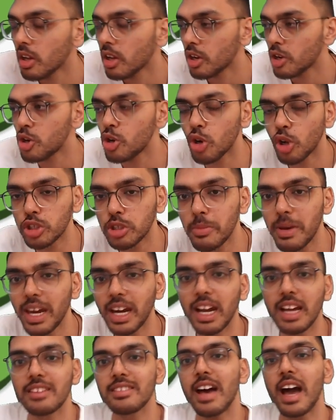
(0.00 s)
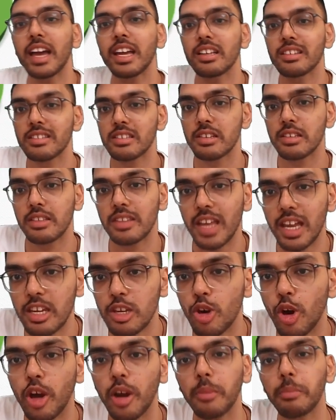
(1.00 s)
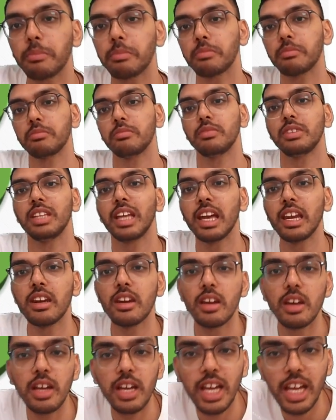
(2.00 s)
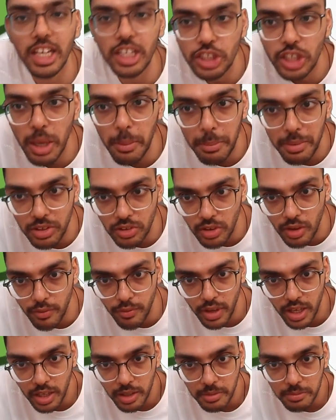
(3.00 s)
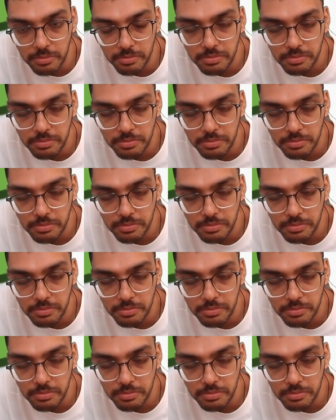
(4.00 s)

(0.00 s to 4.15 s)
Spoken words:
North America is highest, then Europe, then Asia Pacific.